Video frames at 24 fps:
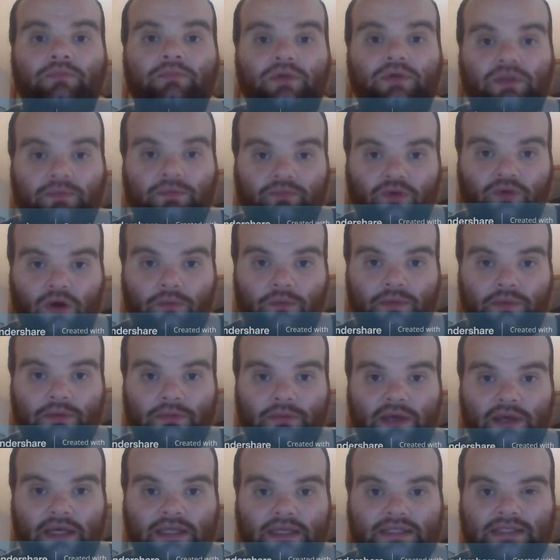but the
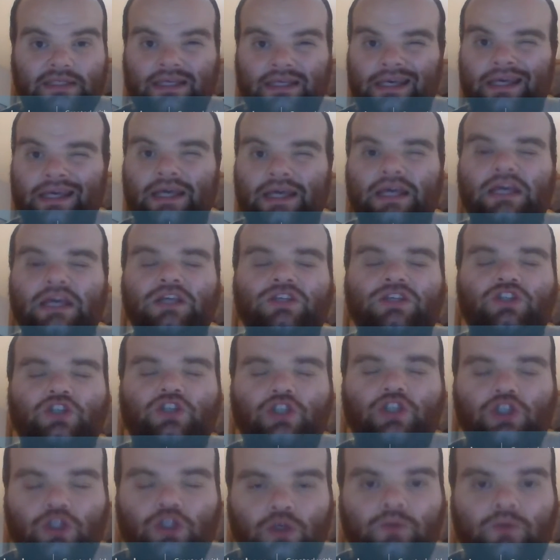problem is it's
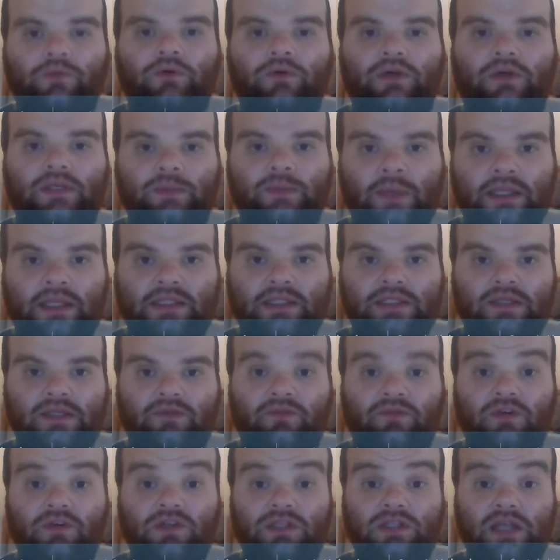super
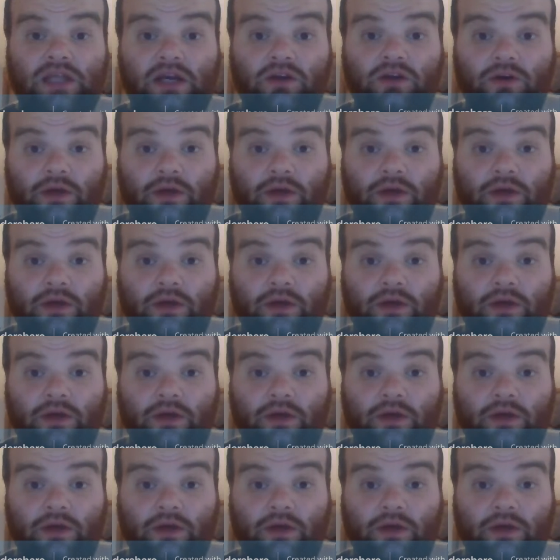expensive because they're